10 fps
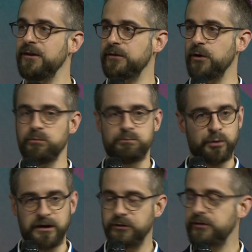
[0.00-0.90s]
So
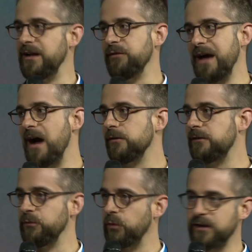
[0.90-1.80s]
putting yourself
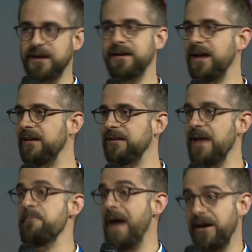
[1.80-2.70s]
out and working and
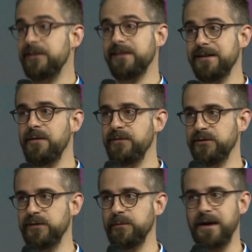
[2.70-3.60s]
embarrassing
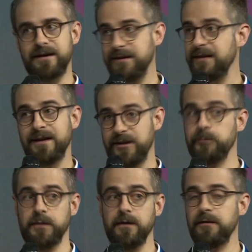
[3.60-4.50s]
this feedback has
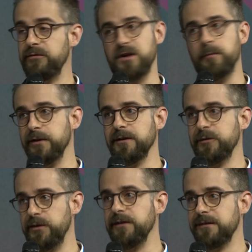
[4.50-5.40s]
been a phenomenal
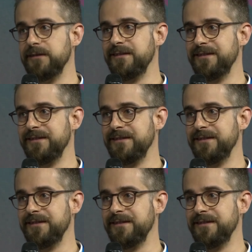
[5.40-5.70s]
experience.